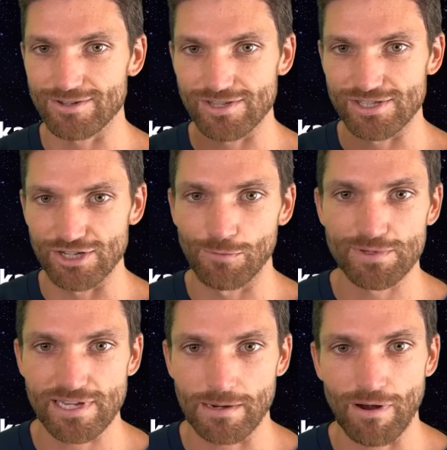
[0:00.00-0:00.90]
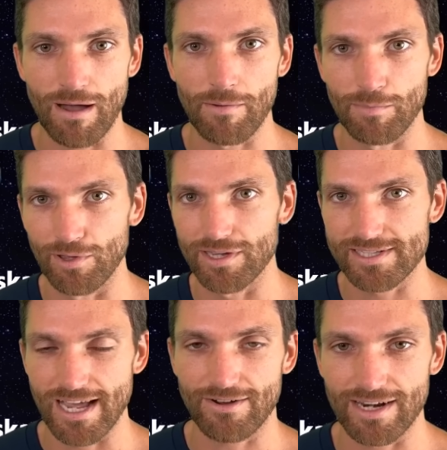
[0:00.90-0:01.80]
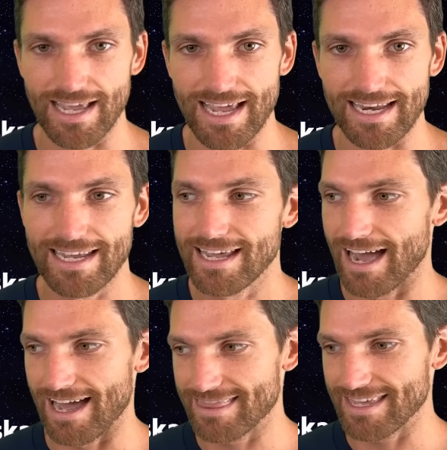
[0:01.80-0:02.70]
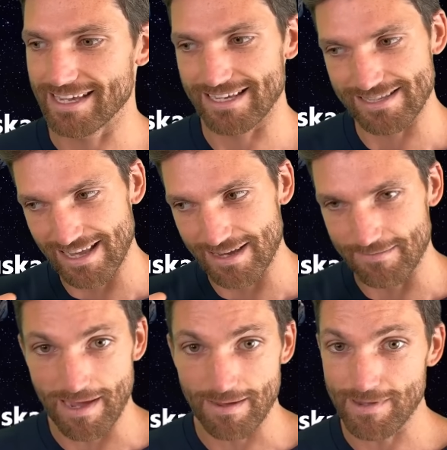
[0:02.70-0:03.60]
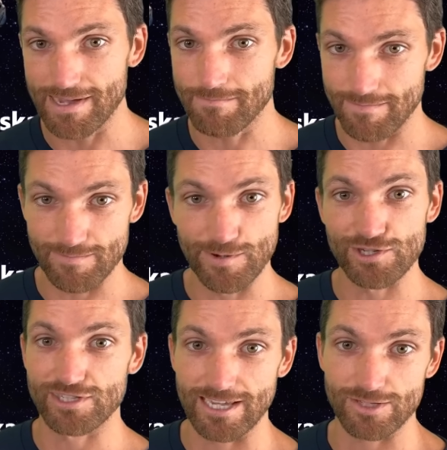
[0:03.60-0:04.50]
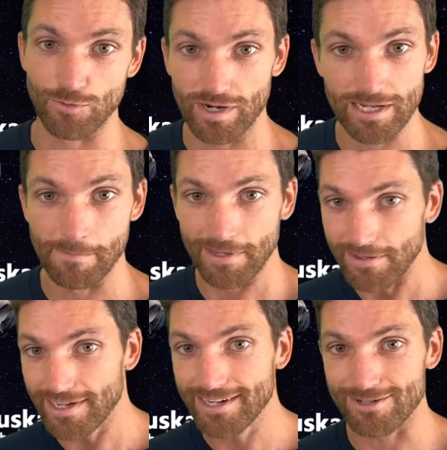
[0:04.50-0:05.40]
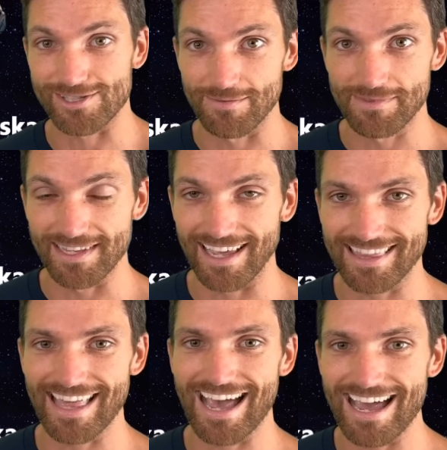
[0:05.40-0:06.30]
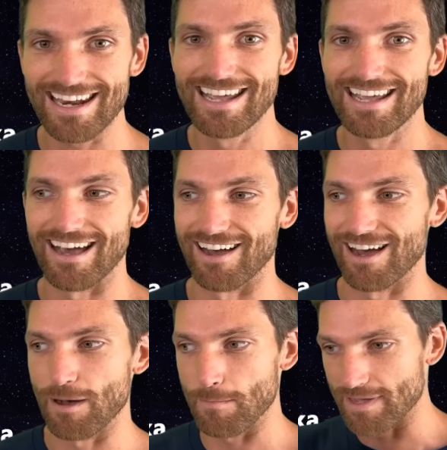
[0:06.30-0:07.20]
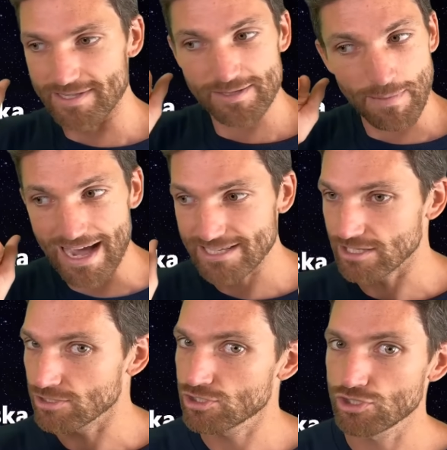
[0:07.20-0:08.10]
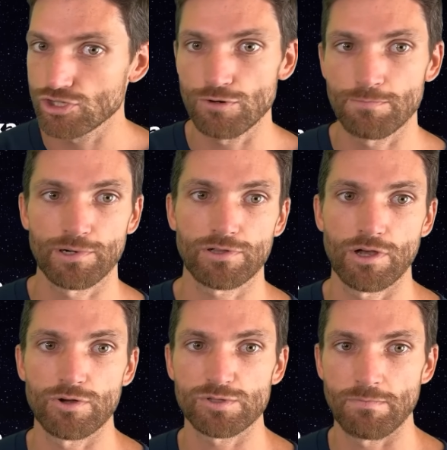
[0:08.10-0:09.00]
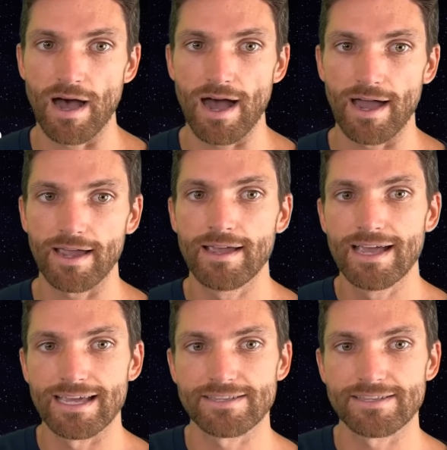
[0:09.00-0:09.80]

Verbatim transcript: a 0% probability it's not gonna hit, I think is like, maybe we should say it's a one in a billion or something like that. Uh, it's passing super close by. And the